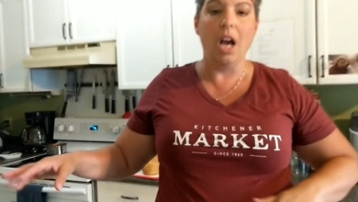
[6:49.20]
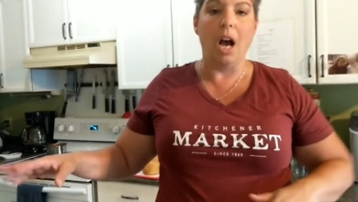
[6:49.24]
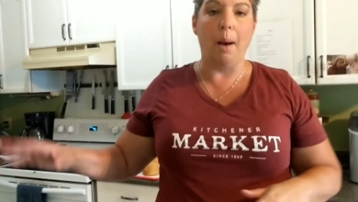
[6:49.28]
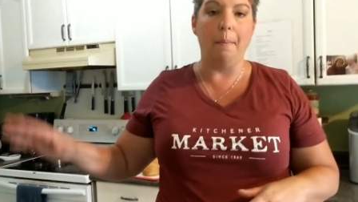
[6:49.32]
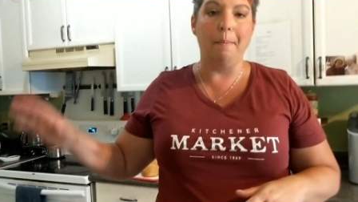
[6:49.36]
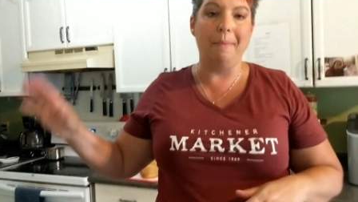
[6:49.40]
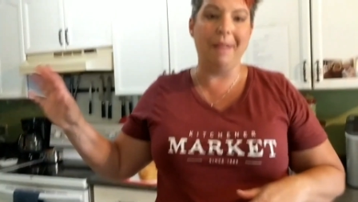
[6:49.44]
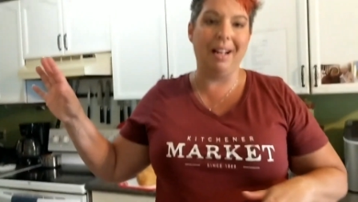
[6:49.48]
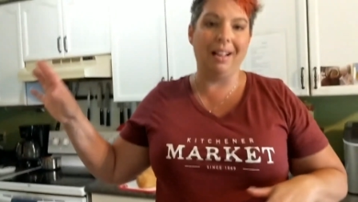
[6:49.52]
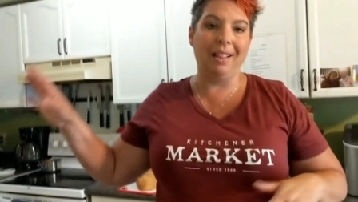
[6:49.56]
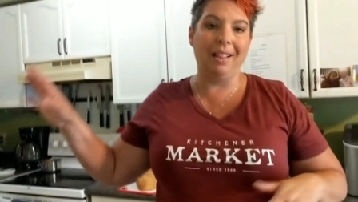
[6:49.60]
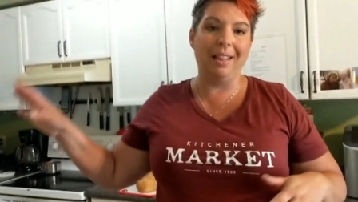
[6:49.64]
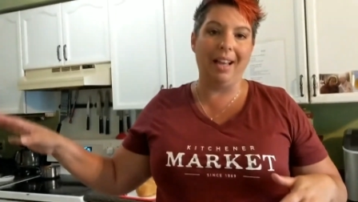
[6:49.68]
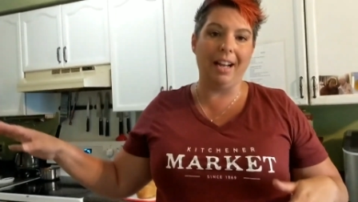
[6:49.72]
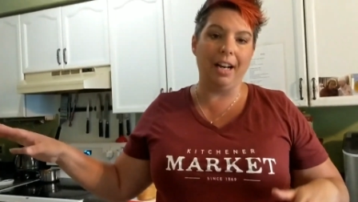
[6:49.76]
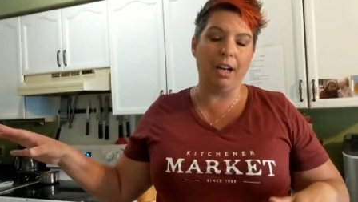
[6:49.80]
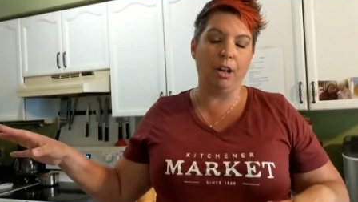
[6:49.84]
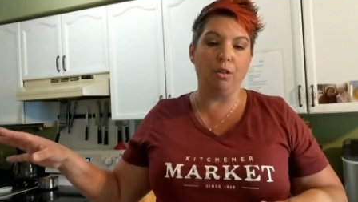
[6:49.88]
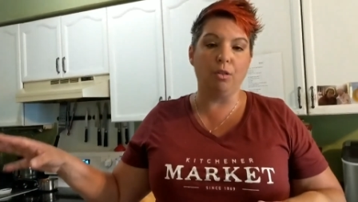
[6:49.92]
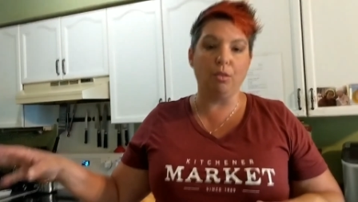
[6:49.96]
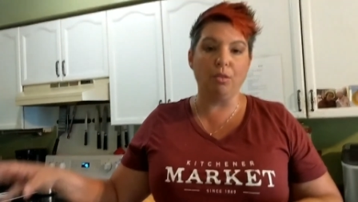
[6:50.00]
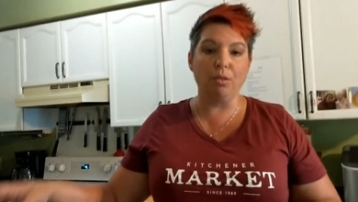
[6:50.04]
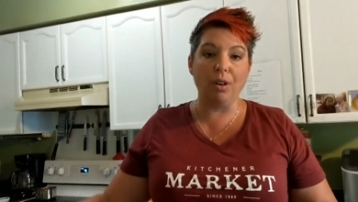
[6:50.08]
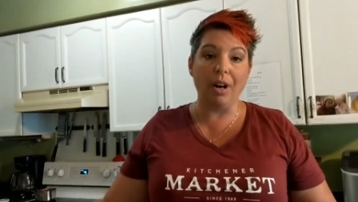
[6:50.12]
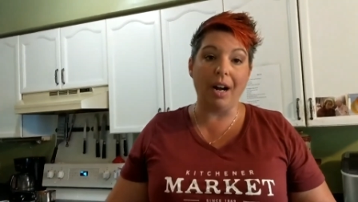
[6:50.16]
I'm gonna let
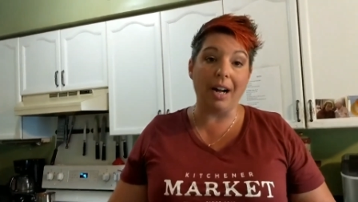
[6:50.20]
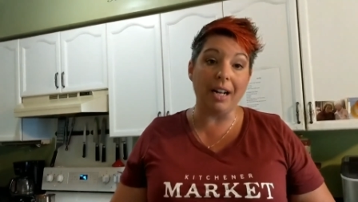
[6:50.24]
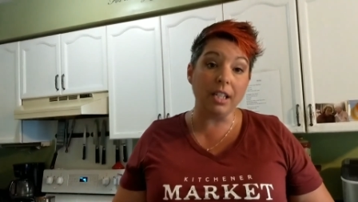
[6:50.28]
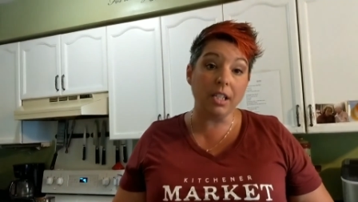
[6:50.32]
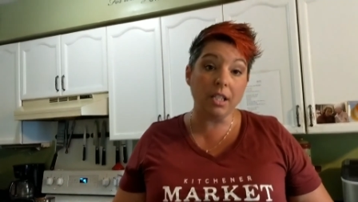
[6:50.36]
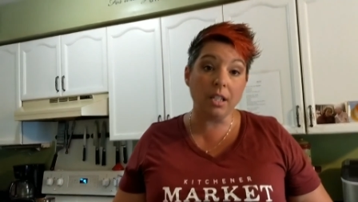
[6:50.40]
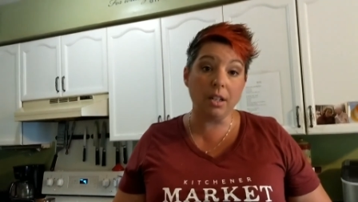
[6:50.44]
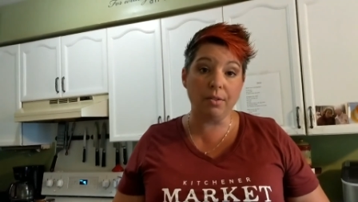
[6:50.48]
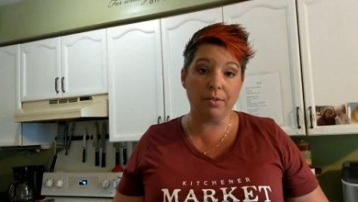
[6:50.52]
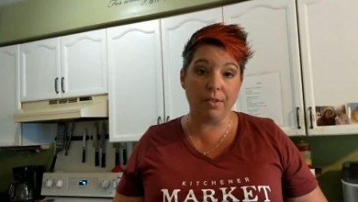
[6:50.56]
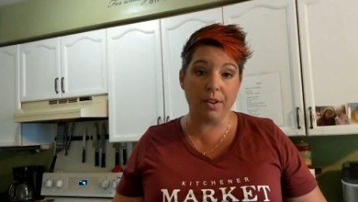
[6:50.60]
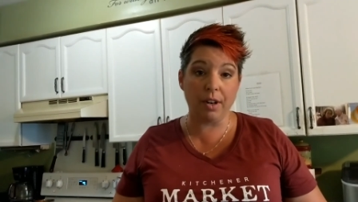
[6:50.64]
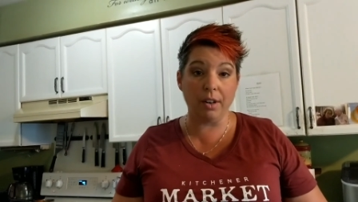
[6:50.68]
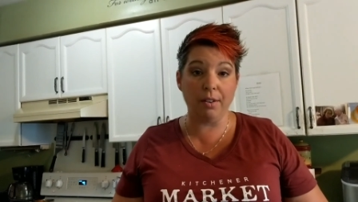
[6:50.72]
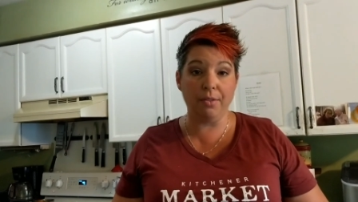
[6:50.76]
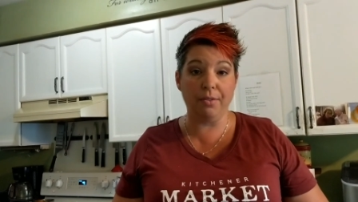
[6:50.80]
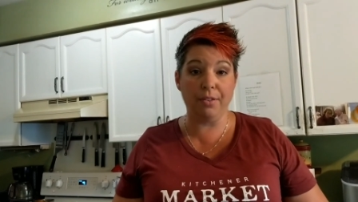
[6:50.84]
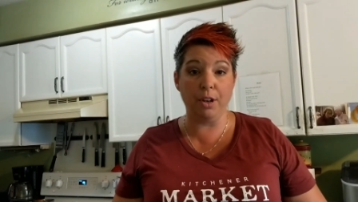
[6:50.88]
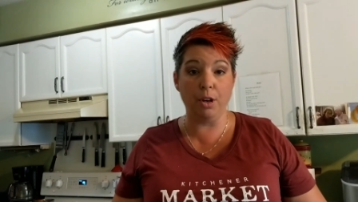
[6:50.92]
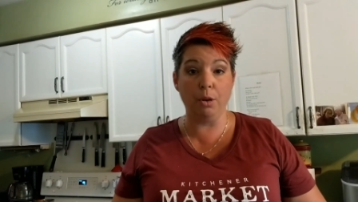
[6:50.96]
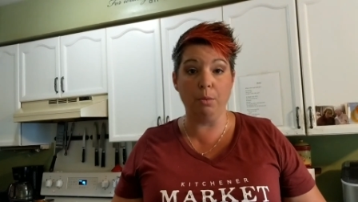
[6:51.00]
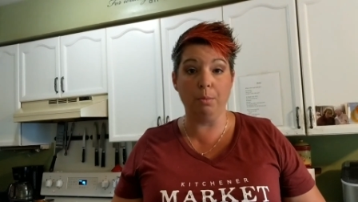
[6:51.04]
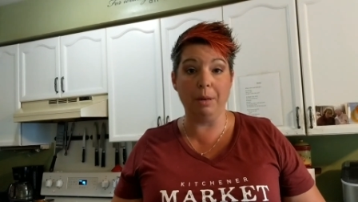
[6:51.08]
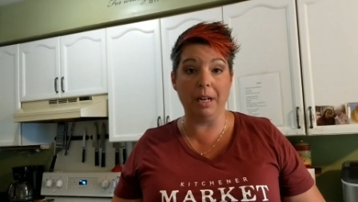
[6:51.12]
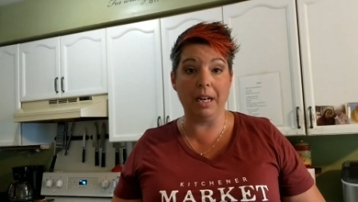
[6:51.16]
it rest for a
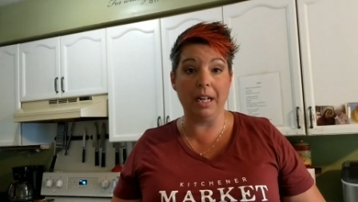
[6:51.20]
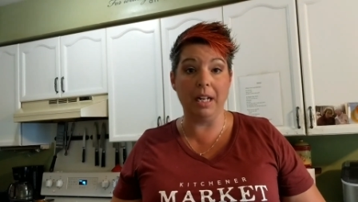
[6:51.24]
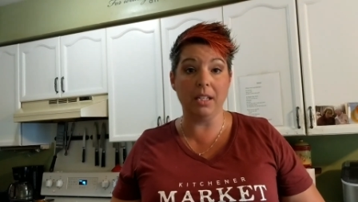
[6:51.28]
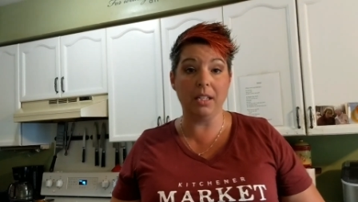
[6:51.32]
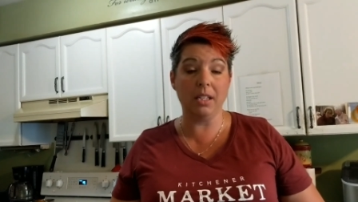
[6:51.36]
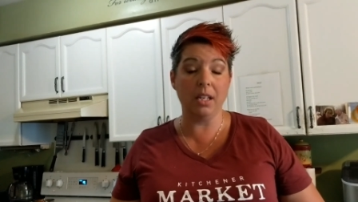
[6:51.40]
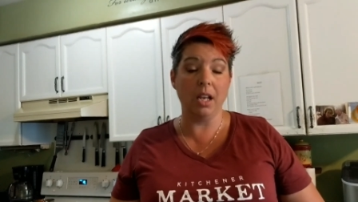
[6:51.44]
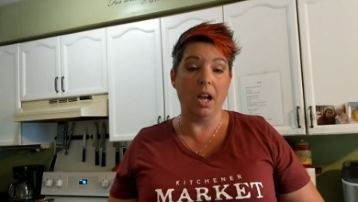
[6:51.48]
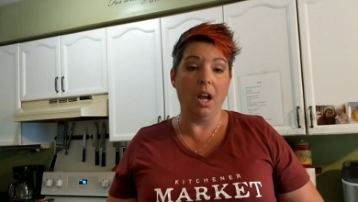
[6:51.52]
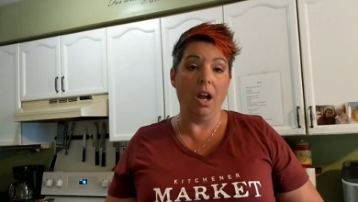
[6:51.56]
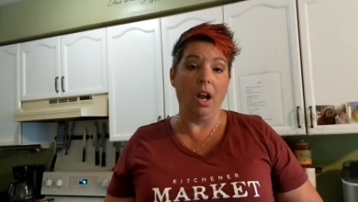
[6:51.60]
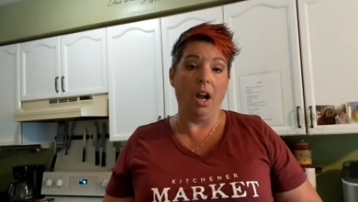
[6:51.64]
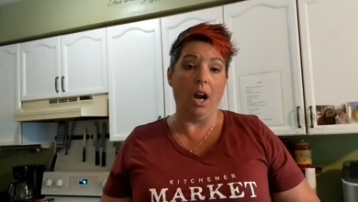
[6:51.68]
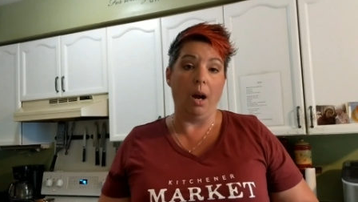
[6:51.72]
few minutes.